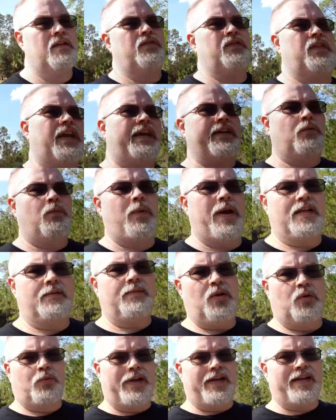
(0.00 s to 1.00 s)
they had a way to
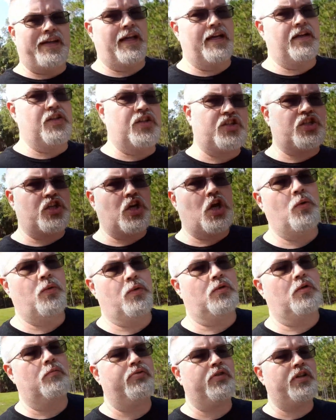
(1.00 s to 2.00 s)
be written out of the show
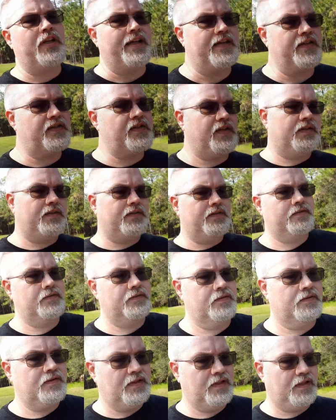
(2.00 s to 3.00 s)
and replaced
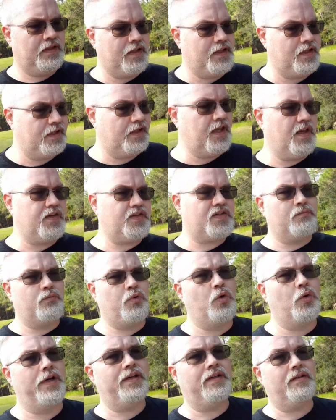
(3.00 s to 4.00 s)
uh, case in
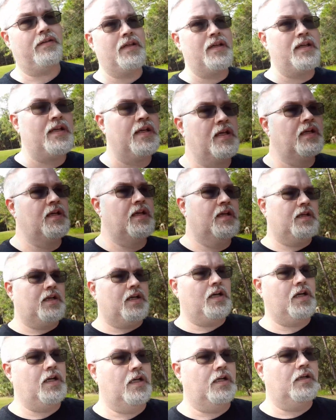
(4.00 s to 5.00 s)
point
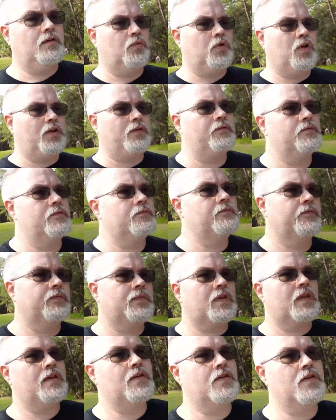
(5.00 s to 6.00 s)
uh, well
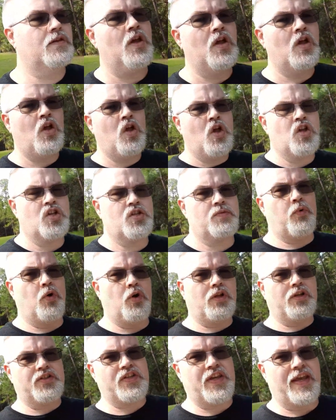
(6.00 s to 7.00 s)

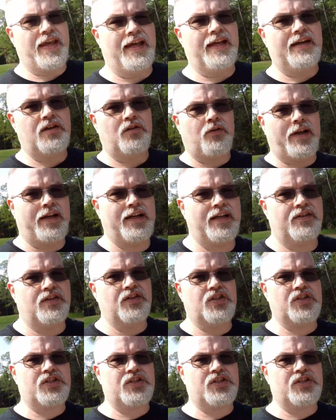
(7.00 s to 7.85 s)
spoilers ahead granted this